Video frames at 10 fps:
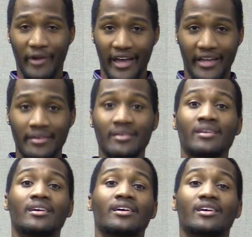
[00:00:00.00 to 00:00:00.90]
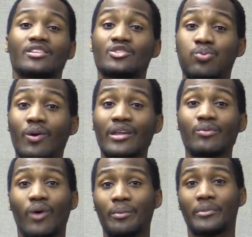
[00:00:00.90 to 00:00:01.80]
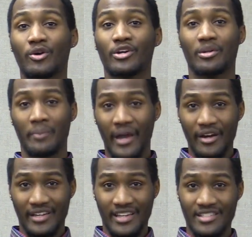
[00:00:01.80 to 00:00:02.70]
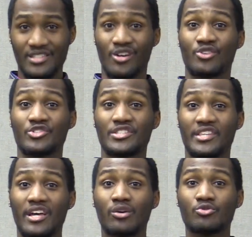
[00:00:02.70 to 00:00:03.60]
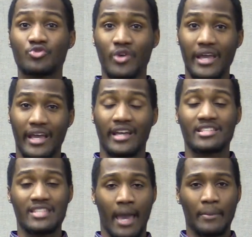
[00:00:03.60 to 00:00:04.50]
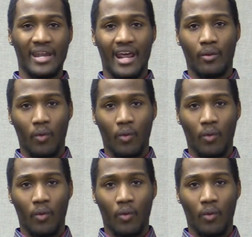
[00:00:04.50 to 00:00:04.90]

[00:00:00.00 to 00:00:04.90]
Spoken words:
read, 21 million Americans are still drinking contaminated